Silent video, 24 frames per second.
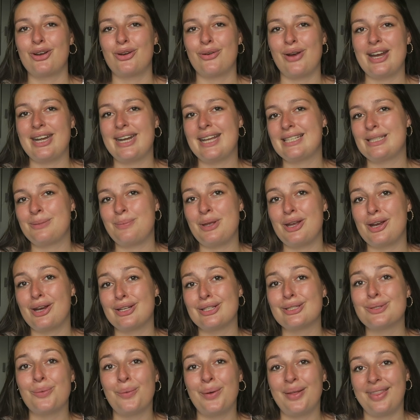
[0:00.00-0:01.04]
a great
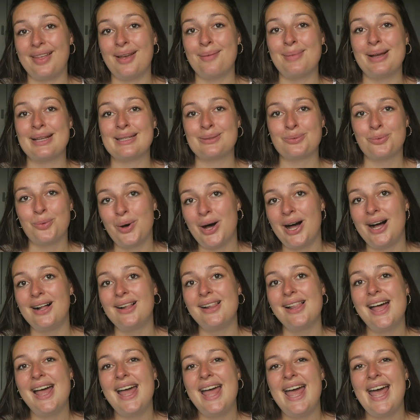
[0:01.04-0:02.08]
experience with them as
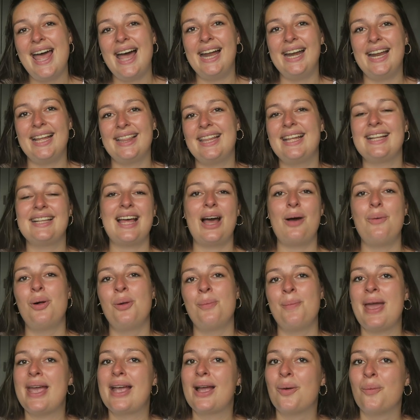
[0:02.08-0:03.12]
well, and I think that will
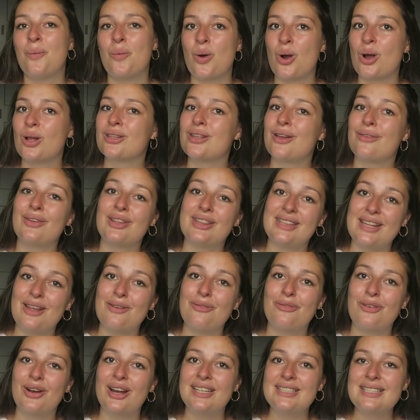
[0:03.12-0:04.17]
make a world of a
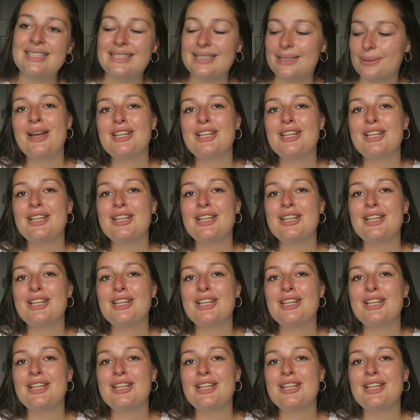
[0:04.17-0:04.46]
difference.